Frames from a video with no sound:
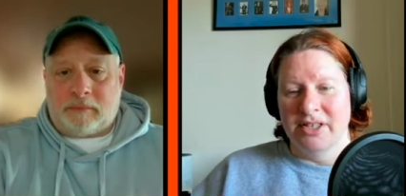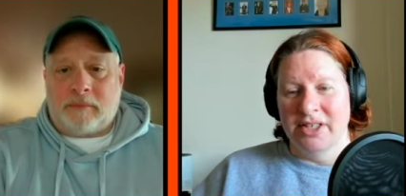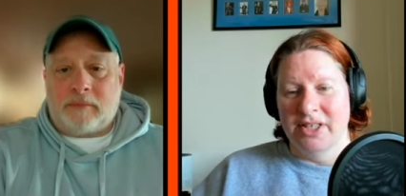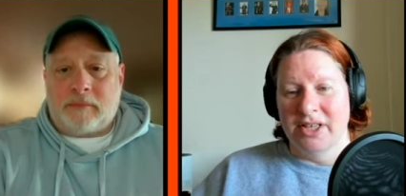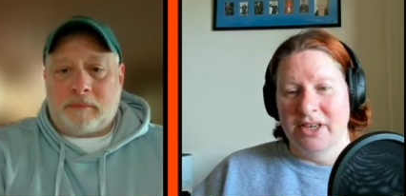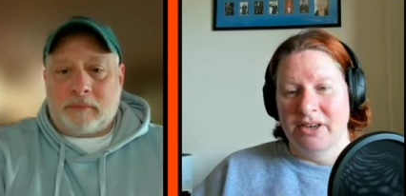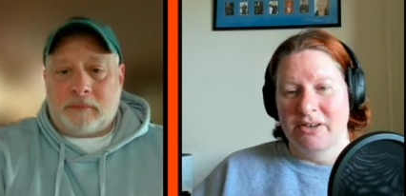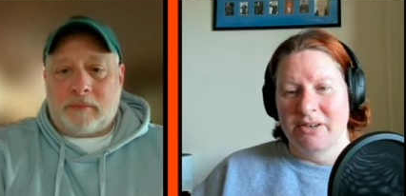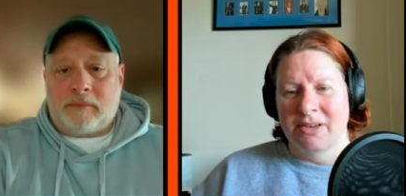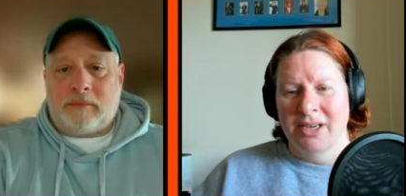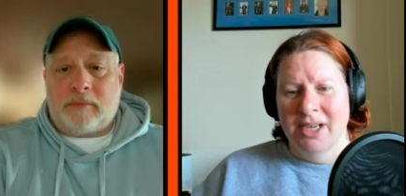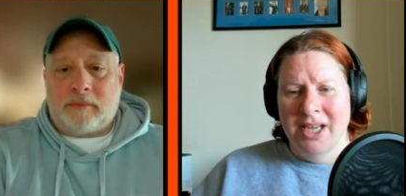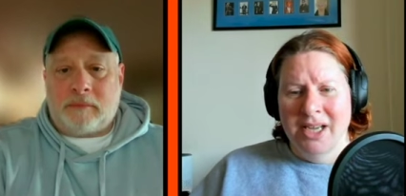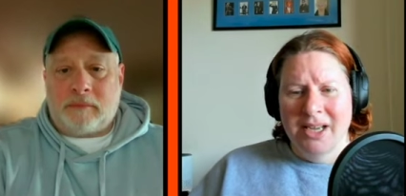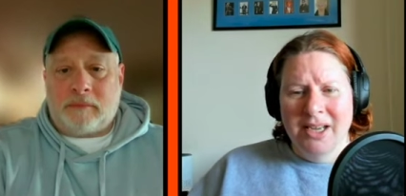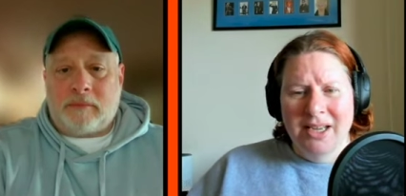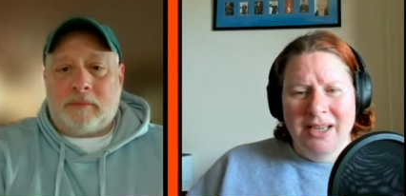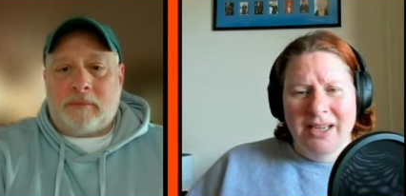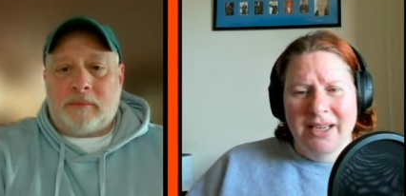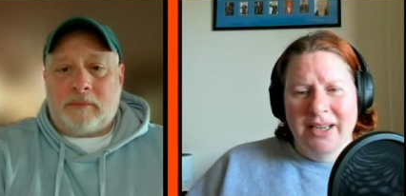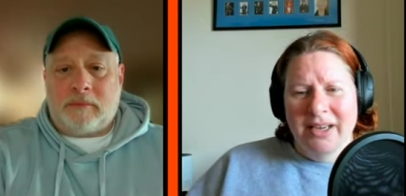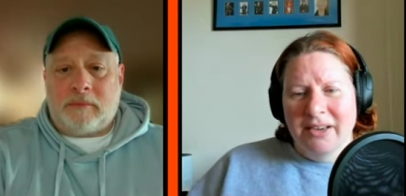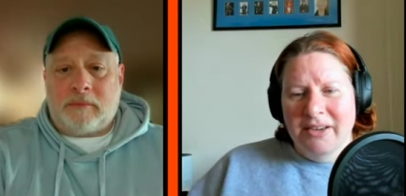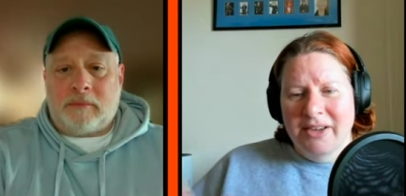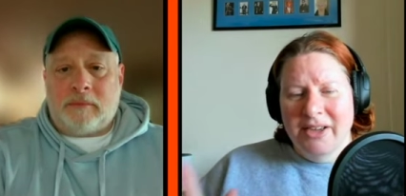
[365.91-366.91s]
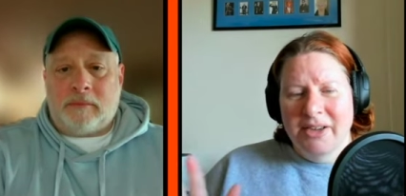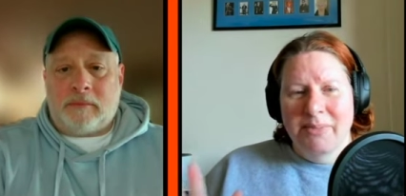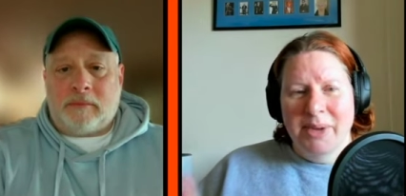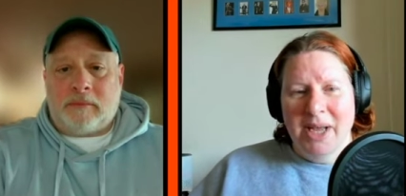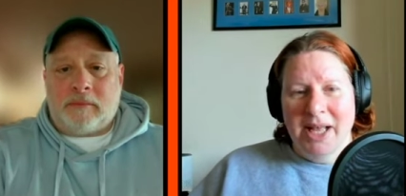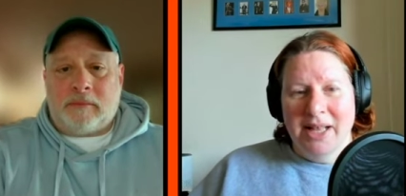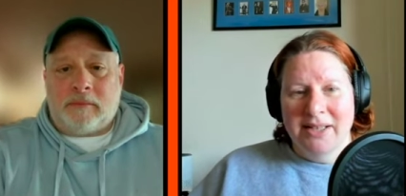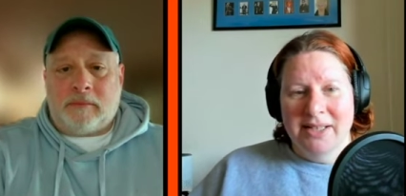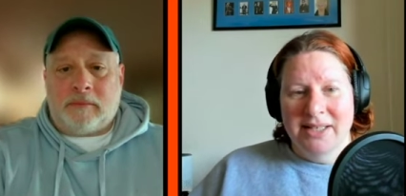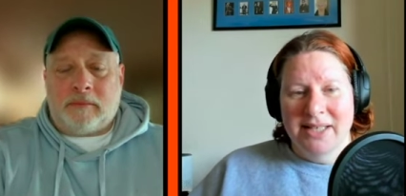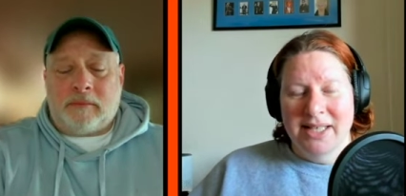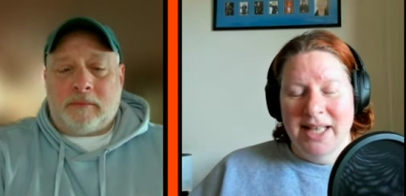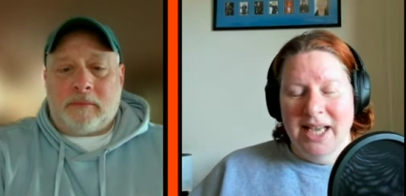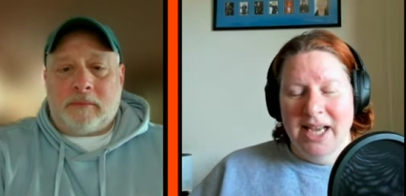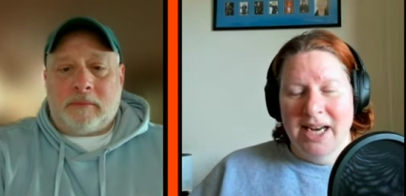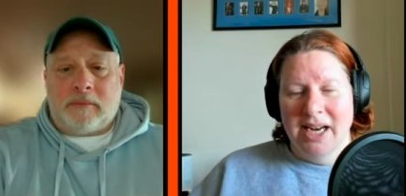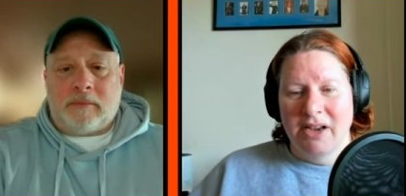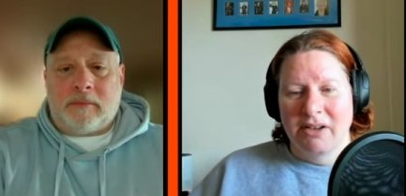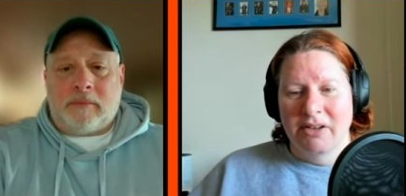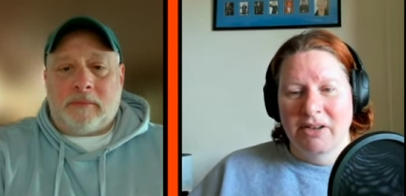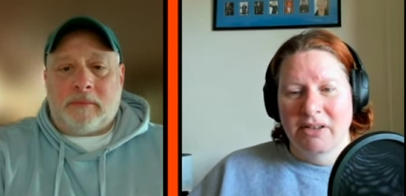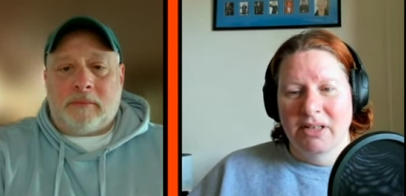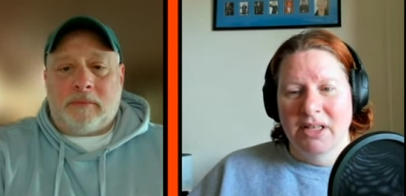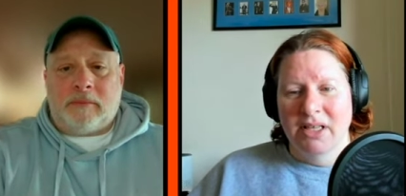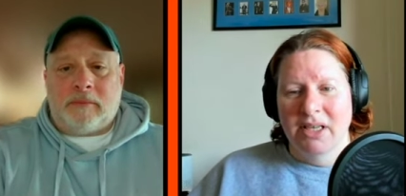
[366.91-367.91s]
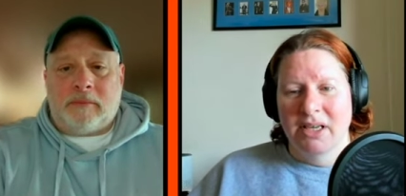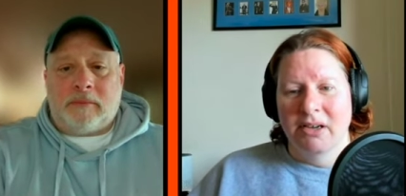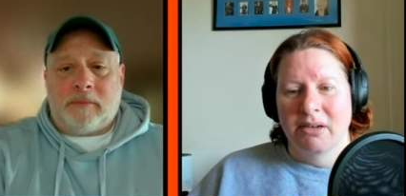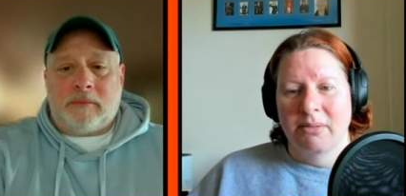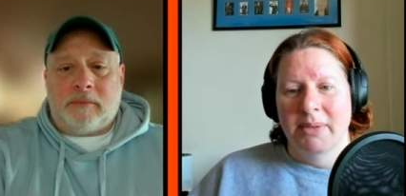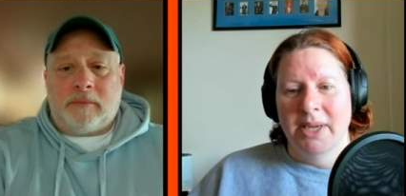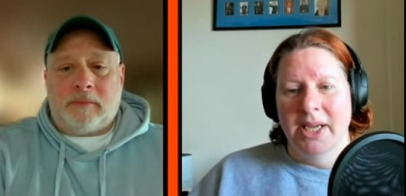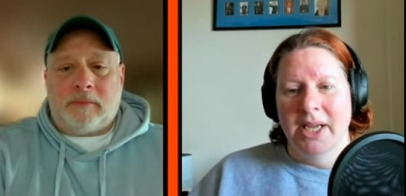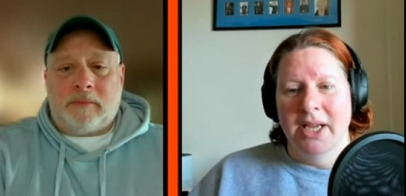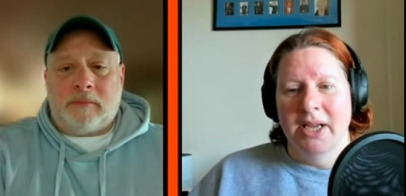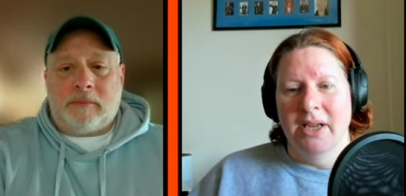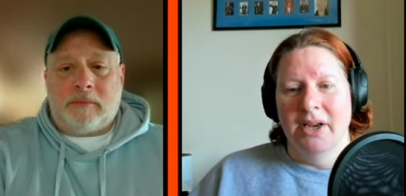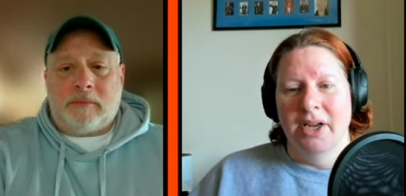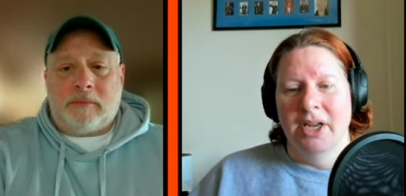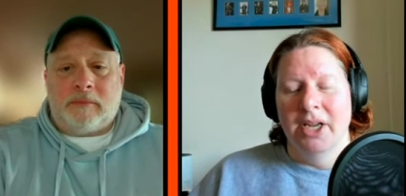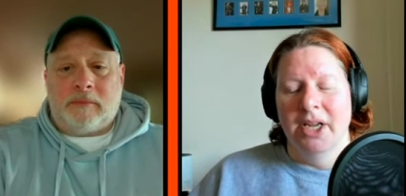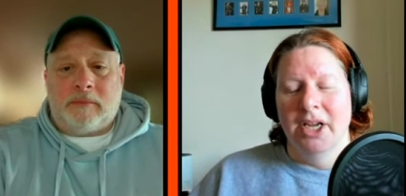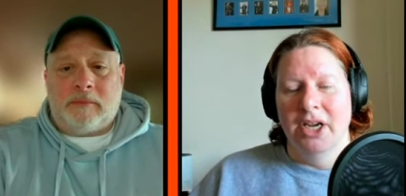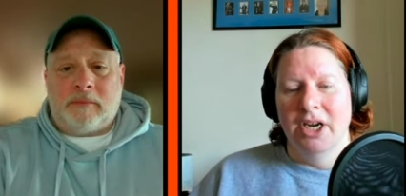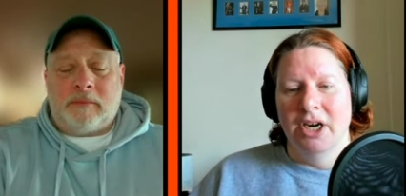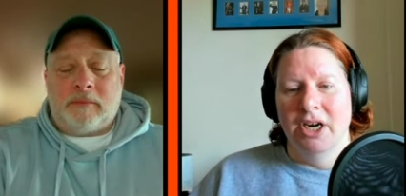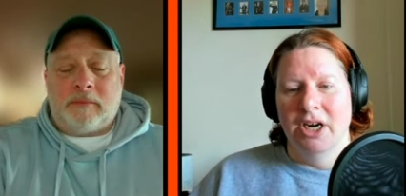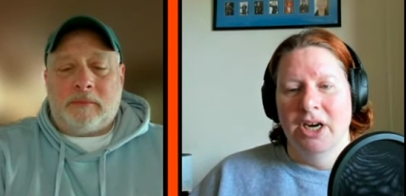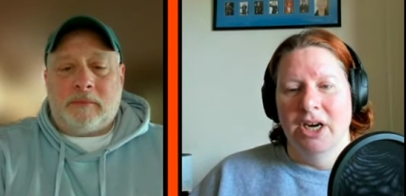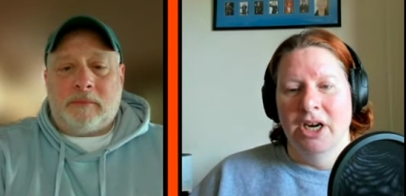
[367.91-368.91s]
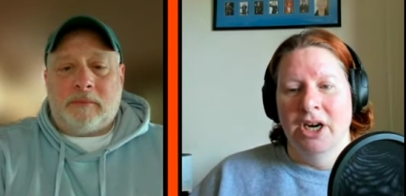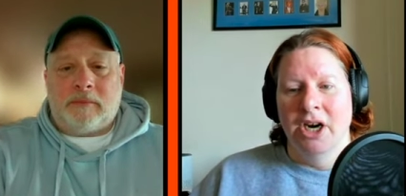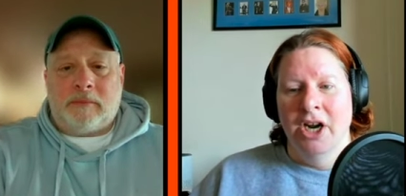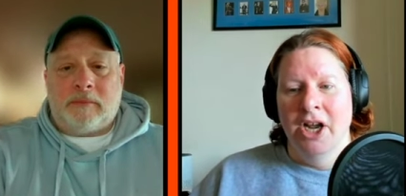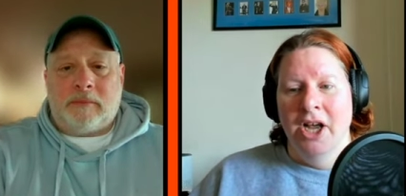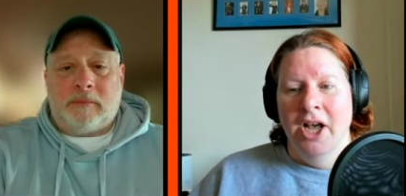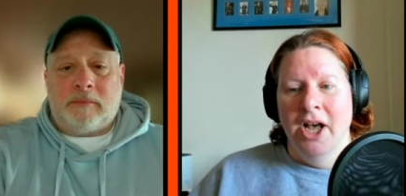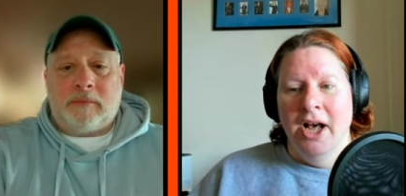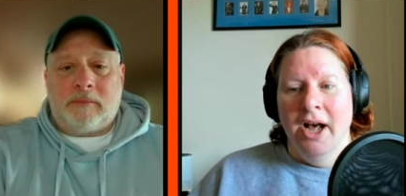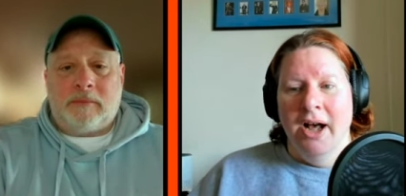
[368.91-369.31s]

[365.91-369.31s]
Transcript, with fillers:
Speaker 1: So you know, you balance that out a little bit here.